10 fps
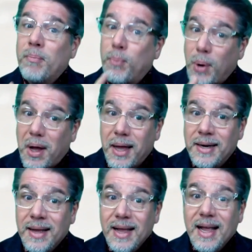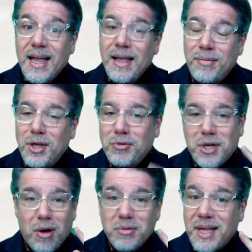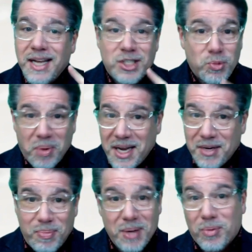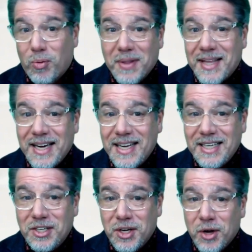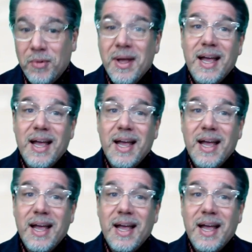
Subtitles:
But if you don't explain to people what they need to do,